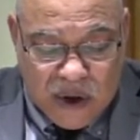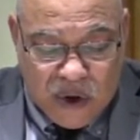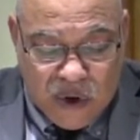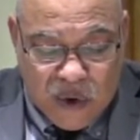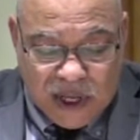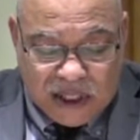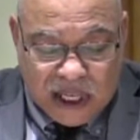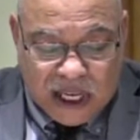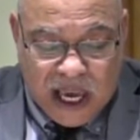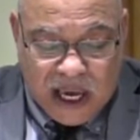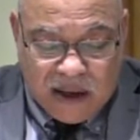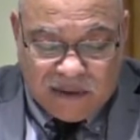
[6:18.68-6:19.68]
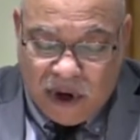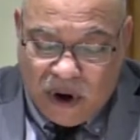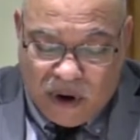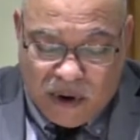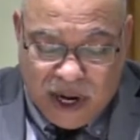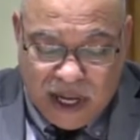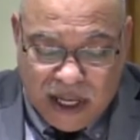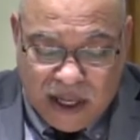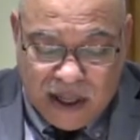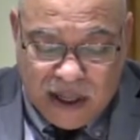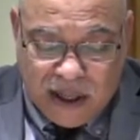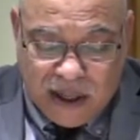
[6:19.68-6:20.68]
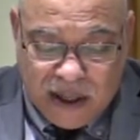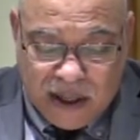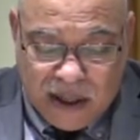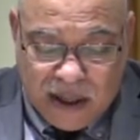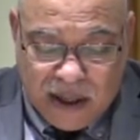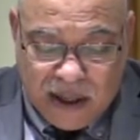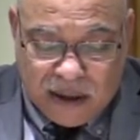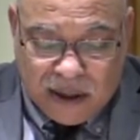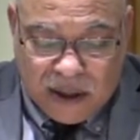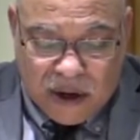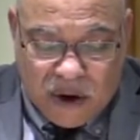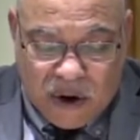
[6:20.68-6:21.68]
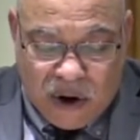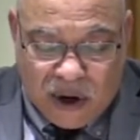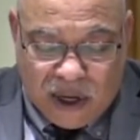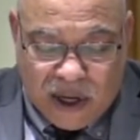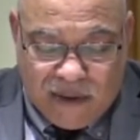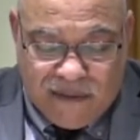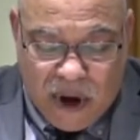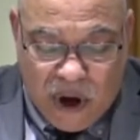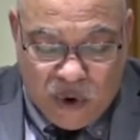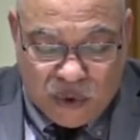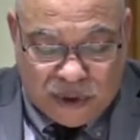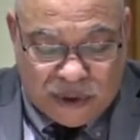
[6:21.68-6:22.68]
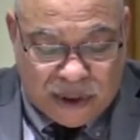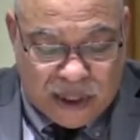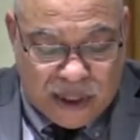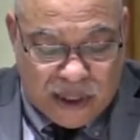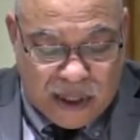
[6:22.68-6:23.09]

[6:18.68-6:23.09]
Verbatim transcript: Who is the King of glory? The Lord of hosts.